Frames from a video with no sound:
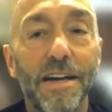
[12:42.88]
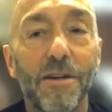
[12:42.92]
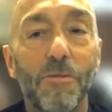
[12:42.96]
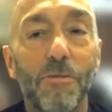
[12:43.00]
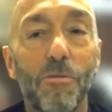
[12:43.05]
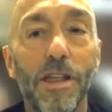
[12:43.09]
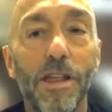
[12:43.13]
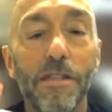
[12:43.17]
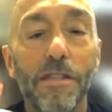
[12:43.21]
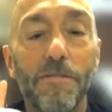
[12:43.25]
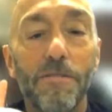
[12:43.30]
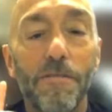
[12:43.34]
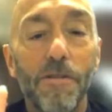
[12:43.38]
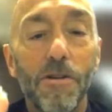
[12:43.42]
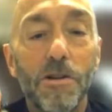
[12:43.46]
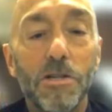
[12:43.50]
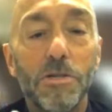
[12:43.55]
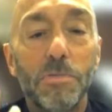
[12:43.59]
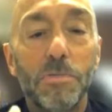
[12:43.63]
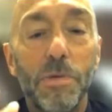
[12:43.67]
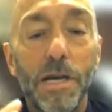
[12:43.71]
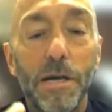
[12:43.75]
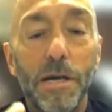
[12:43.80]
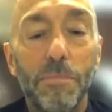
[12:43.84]
one of the
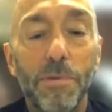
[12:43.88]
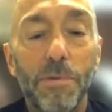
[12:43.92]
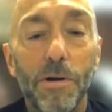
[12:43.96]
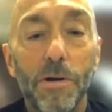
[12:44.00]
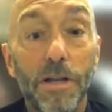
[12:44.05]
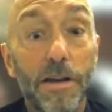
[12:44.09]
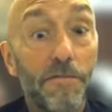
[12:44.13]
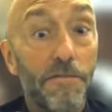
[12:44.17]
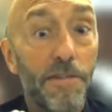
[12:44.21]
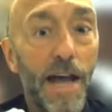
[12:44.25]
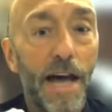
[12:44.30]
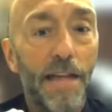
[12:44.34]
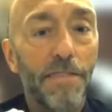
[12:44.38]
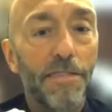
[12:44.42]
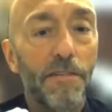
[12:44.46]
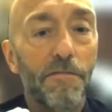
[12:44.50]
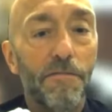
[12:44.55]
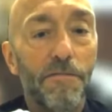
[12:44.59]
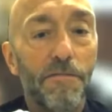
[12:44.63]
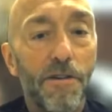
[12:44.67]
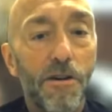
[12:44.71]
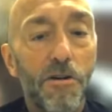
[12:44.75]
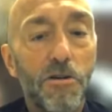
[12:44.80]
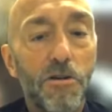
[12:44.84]
first people, if not
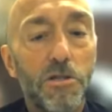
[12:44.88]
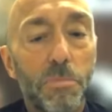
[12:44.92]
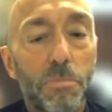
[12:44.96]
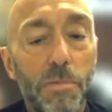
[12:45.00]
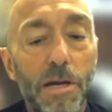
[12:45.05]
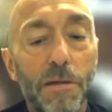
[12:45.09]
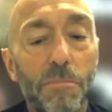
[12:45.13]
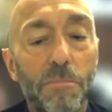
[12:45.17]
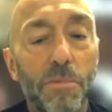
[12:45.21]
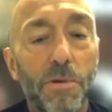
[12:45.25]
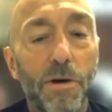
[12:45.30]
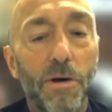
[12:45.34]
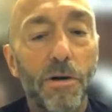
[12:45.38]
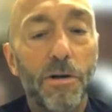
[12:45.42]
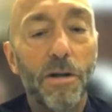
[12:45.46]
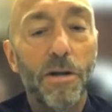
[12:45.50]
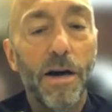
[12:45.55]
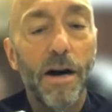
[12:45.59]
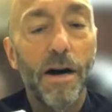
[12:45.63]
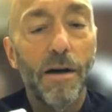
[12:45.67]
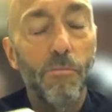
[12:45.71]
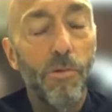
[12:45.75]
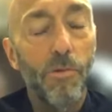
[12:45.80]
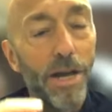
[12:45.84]
the first
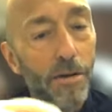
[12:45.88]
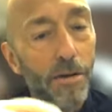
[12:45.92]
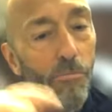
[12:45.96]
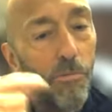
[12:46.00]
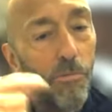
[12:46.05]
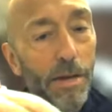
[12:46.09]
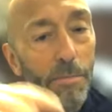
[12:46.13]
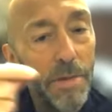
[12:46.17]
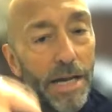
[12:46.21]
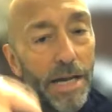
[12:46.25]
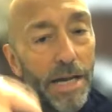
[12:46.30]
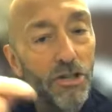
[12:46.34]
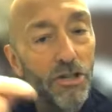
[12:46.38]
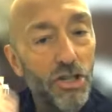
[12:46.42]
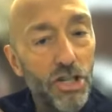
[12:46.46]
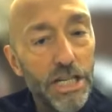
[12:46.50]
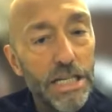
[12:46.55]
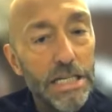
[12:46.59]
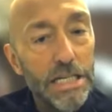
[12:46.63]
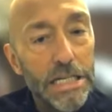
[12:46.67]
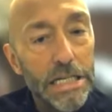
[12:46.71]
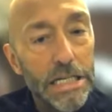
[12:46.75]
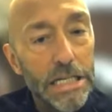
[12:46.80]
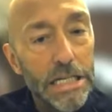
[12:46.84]
people, we meet
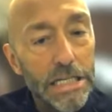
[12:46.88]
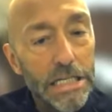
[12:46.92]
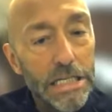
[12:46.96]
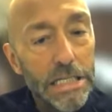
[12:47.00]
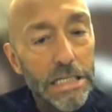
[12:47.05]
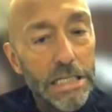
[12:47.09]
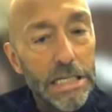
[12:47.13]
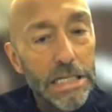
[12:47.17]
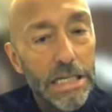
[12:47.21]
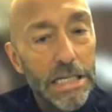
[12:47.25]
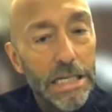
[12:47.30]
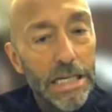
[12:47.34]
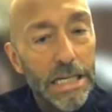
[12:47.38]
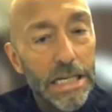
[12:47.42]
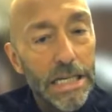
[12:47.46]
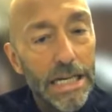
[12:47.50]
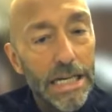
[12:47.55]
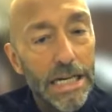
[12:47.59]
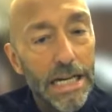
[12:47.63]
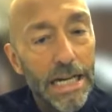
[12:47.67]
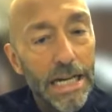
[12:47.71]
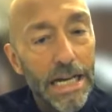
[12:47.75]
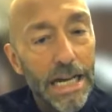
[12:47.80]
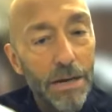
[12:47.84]
Jesus,
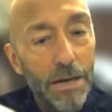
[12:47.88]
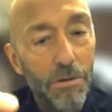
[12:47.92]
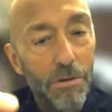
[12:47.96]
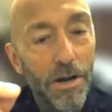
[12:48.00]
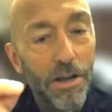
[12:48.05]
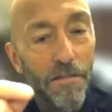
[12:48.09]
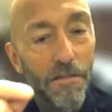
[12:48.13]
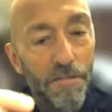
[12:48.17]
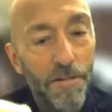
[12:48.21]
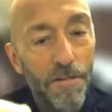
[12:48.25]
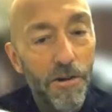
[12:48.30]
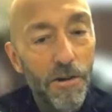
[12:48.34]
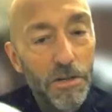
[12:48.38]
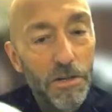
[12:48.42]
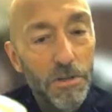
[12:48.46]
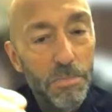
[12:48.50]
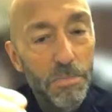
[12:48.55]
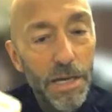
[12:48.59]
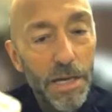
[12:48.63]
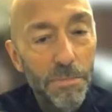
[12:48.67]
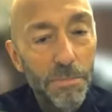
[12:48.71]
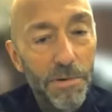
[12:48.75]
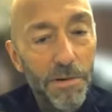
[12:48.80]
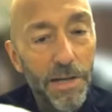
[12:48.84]
and one of the first
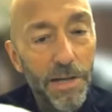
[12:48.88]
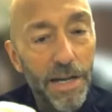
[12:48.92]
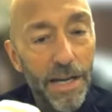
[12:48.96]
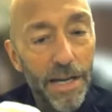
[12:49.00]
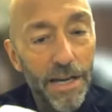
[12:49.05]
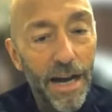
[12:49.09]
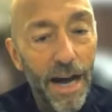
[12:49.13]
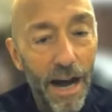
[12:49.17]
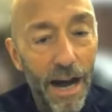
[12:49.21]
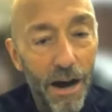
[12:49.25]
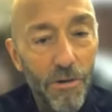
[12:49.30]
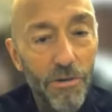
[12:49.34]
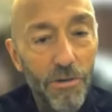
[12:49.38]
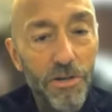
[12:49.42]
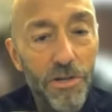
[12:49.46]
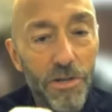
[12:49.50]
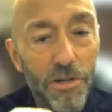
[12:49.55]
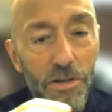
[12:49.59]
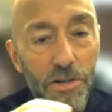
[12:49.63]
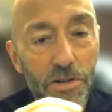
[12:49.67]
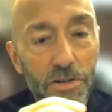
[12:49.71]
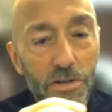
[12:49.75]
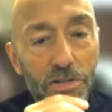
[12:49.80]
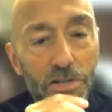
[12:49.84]
people he
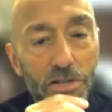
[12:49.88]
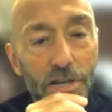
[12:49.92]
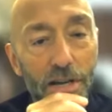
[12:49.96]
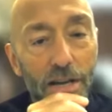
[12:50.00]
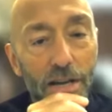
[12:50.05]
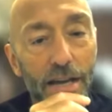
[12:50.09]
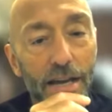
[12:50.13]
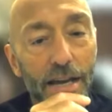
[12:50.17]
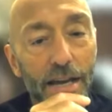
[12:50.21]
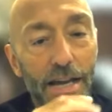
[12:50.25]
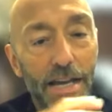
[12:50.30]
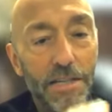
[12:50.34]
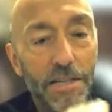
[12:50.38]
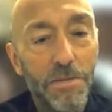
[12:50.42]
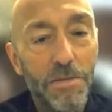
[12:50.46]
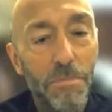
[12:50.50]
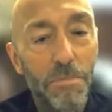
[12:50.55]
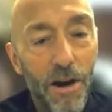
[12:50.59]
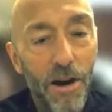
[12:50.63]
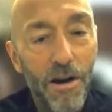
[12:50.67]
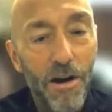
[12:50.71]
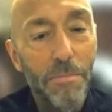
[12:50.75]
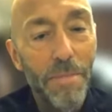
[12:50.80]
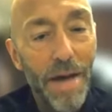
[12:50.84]
encounters is
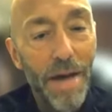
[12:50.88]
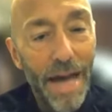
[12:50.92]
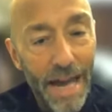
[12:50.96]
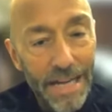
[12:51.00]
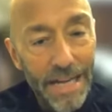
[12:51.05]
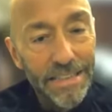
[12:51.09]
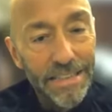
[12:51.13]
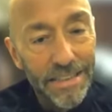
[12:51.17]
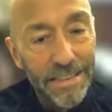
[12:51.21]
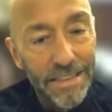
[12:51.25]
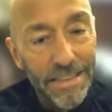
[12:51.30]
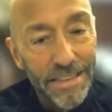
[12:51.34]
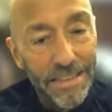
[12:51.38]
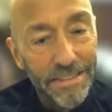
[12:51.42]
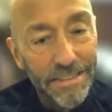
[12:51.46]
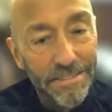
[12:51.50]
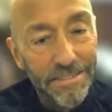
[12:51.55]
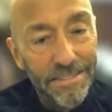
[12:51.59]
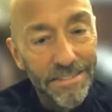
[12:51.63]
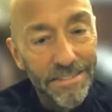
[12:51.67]
Mary Magdalene,